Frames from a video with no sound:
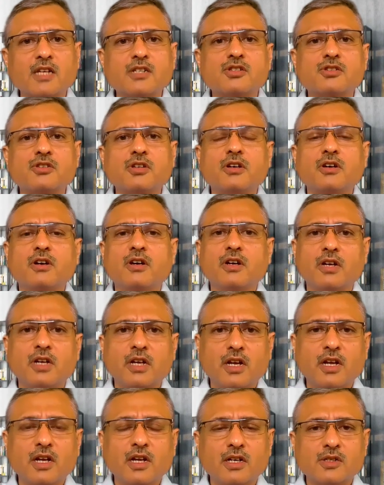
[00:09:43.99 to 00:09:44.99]
has triggered
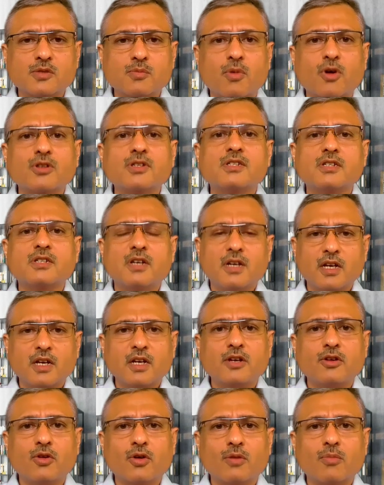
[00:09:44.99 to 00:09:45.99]
a healing response
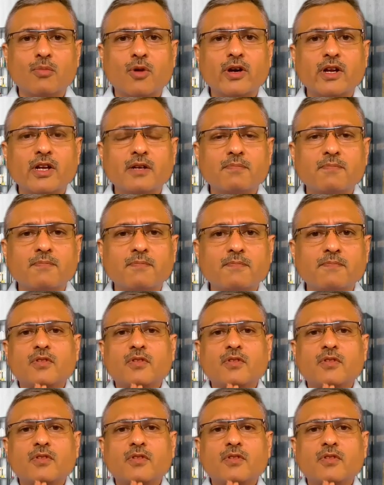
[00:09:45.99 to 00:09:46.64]
in your body.